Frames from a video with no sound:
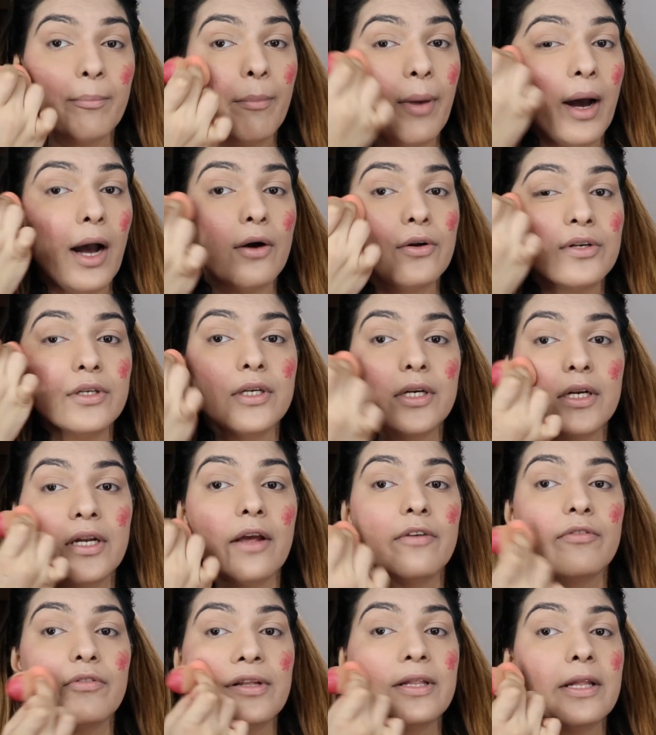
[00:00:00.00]
powder and
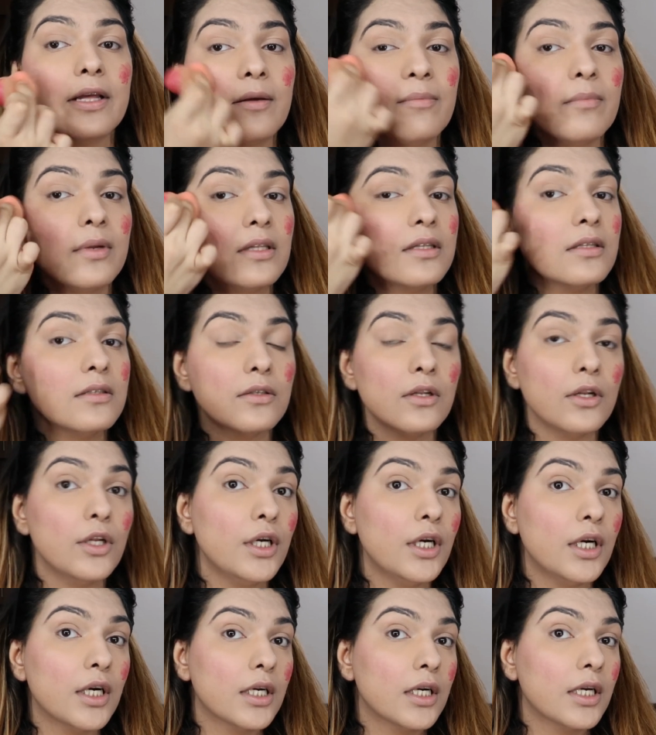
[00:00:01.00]
everything, but
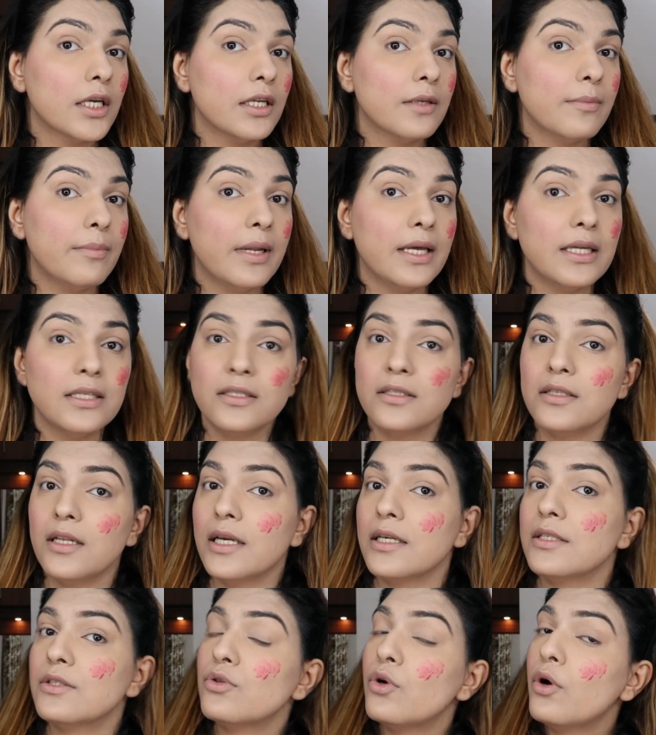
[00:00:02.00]
look, it blends
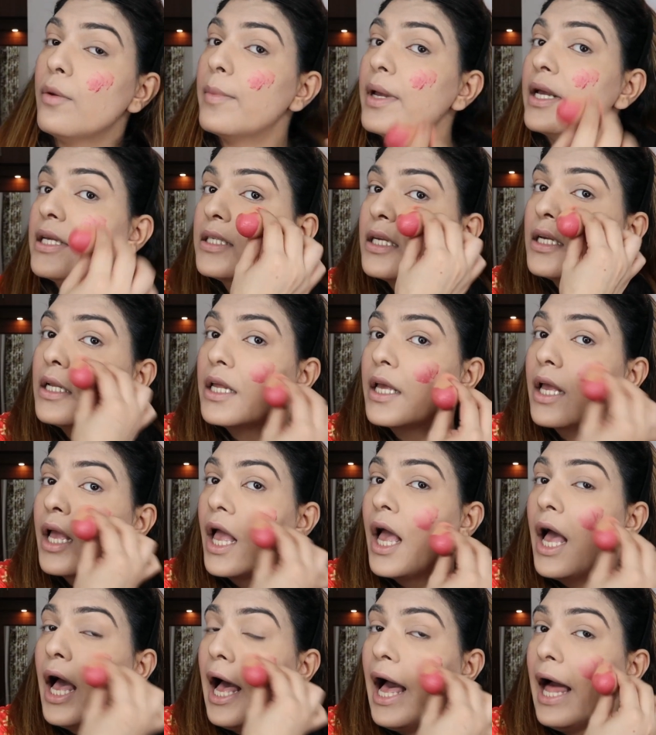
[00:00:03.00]
like so amazingly.
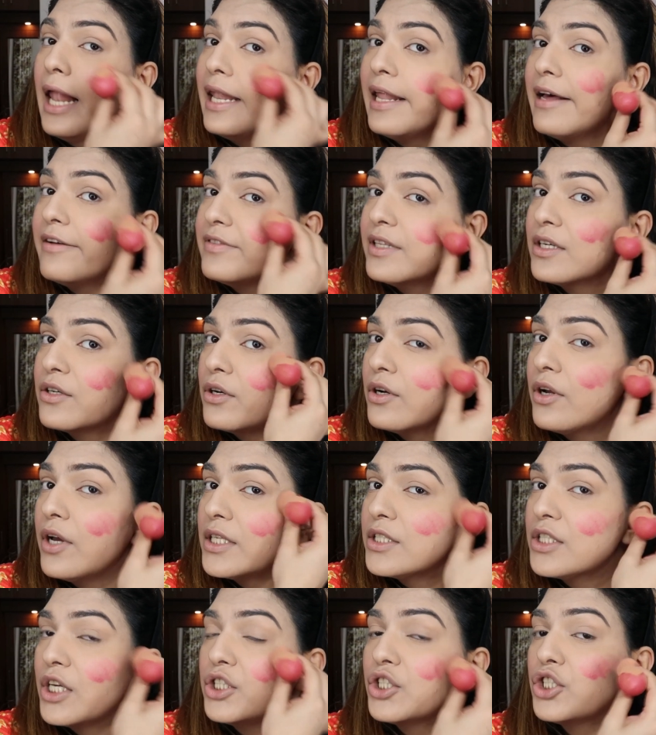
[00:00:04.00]
I love the Glow
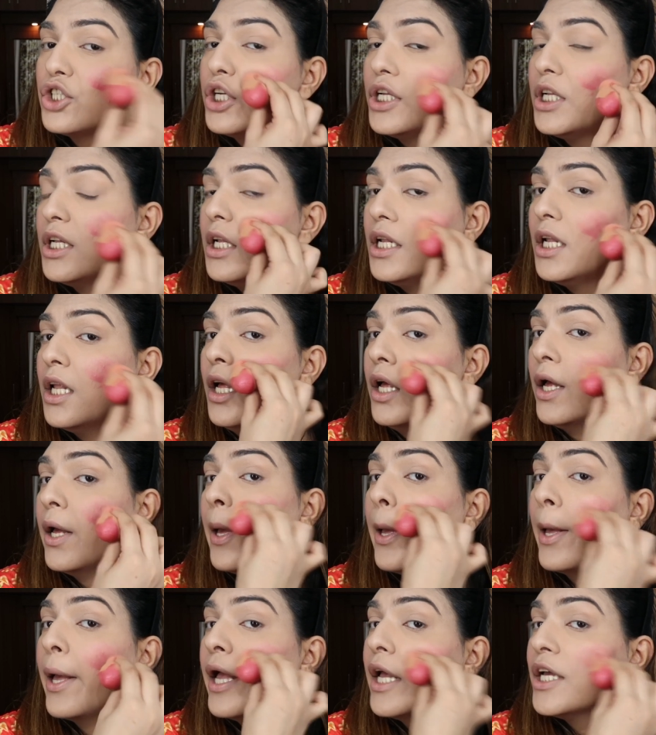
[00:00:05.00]
Essential
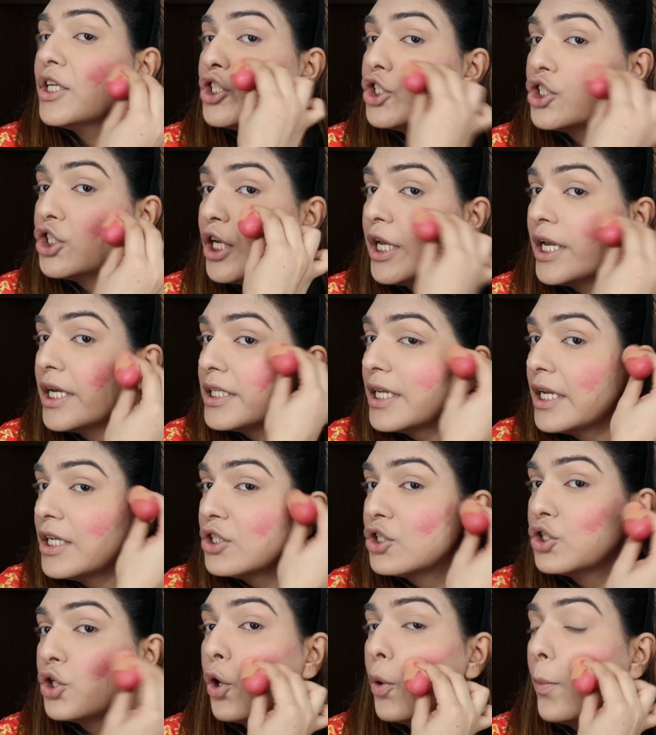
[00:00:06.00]
Cheek
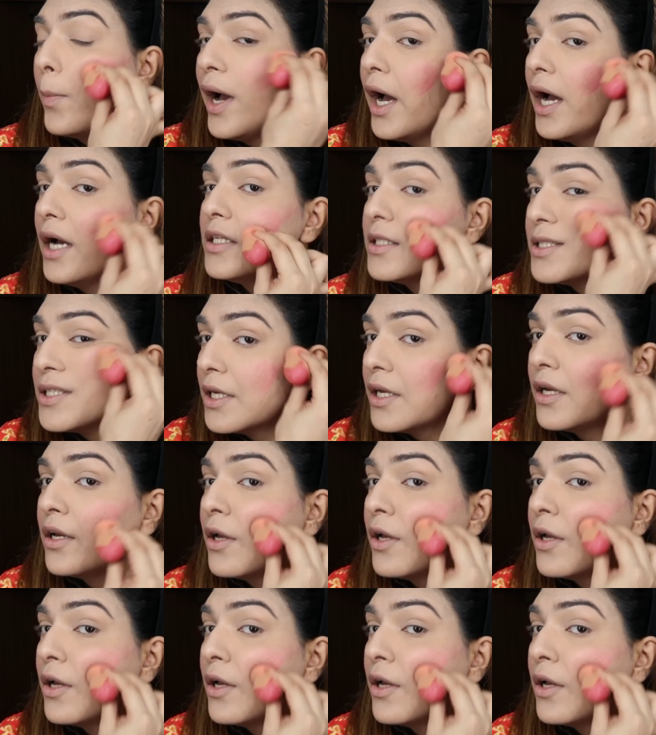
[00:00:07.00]
Tint so much.